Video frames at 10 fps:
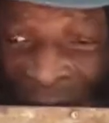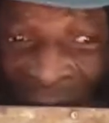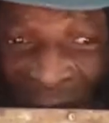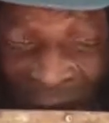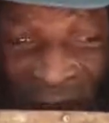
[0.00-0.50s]

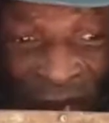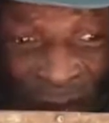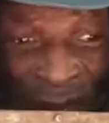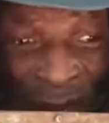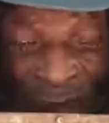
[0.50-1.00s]
And
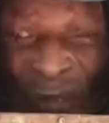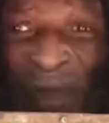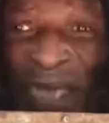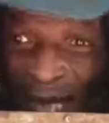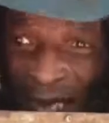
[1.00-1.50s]
then
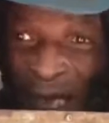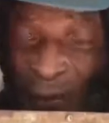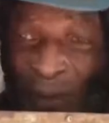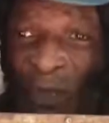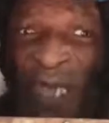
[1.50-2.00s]
me take it
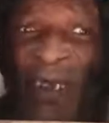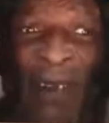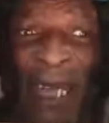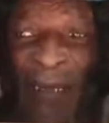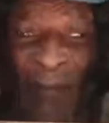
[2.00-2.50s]
as what I
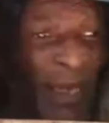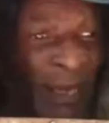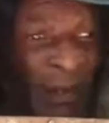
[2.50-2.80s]
not like me.